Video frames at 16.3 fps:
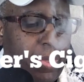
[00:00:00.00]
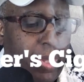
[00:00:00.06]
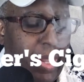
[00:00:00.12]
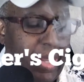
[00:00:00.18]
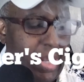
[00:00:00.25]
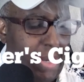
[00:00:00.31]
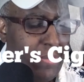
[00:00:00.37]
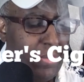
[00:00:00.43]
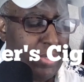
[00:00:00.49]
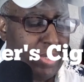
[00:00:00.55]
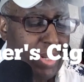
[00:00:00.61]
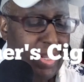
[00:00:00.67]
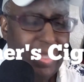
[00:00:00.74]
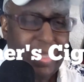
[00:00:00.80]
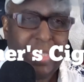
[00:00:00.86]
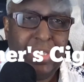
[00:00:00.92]
I
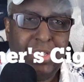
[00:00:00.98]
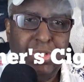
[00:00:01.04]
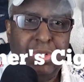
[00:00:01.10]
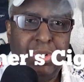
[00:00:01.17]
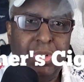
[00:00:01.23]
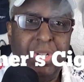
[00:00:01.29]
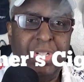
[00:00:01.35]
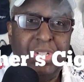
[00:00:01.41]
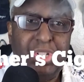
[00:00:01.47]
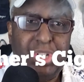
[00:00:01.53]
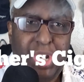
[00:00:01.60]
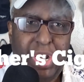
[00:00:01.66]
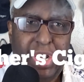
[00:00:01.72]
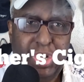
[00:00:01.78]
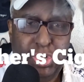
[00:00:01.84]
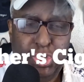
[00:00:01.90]
guarantee you, this is going to
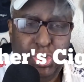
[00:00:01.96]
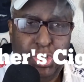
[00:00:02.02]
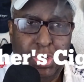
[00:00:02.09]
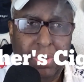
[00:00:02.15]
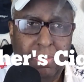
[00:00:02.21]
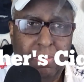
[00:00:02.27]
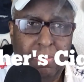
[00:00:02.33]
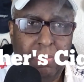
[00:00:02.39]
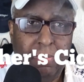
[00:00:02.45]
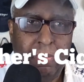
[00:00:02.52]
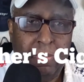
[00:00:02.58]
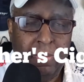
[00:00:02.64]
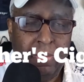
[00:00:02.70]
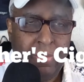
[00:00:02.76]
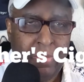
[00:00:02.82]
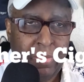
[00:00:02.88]
change
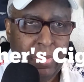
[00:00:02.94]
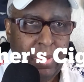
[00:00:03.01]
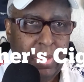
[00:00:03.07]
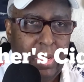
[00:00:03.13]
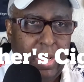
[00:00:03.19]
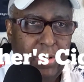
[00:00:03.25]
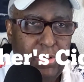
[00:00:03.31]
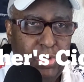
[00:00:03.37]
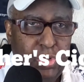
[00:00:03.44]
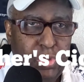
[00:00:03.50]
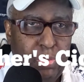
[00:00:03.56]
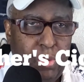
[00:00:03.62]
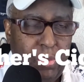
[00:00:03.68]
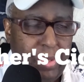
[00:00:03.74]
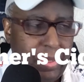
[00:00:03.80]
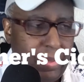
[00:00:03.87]
as you
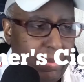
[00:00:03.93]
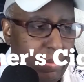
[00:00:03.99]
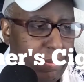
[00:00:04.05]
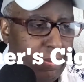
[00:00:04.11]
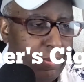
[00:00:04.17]
smoke it.